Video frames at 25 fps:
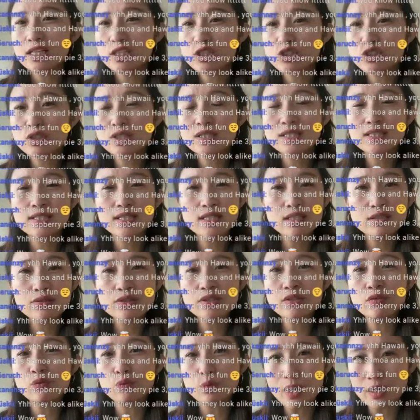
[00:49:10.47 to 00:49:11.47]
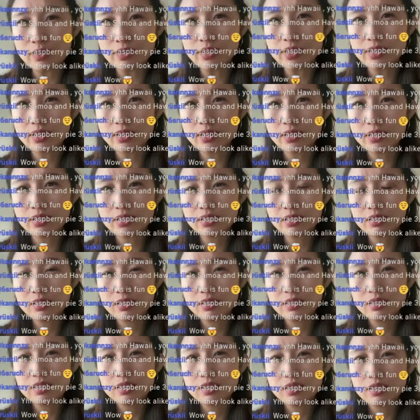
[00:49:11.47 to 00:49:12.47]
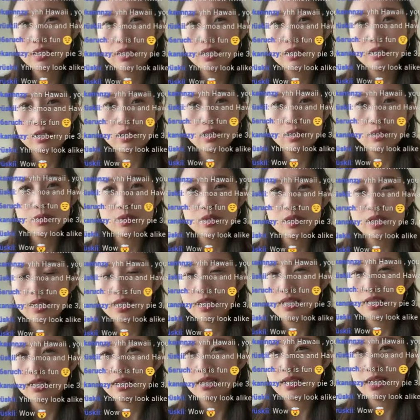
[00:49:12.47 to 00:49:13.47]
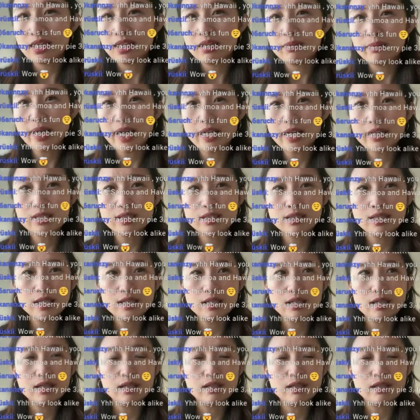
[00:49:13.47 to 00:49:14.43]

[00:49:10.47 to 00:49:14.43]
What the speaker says: it's just signals of wealth. You know, thinking back to like